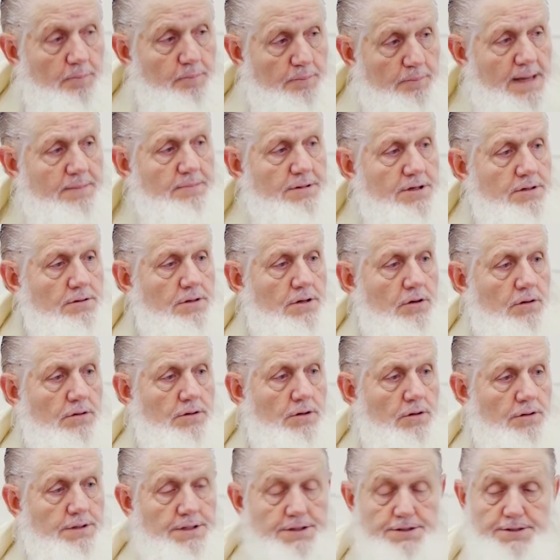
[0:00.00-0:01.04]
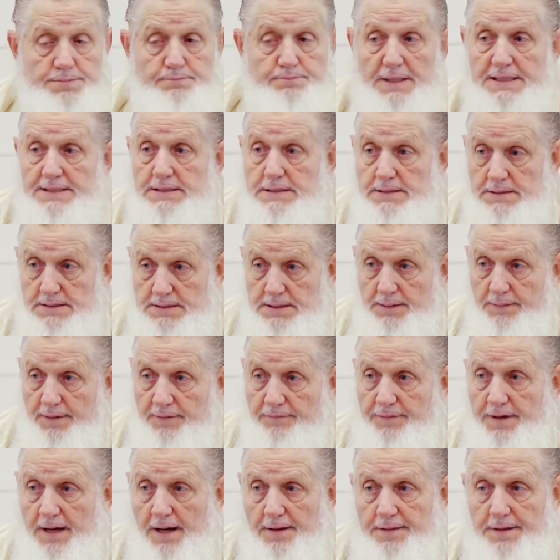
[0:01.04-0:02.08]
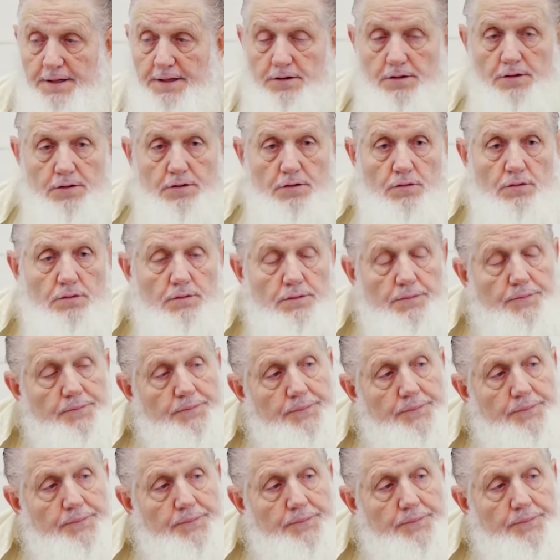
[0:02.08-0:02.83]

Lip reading: Maybe you don't know this, but some of you, I think you do.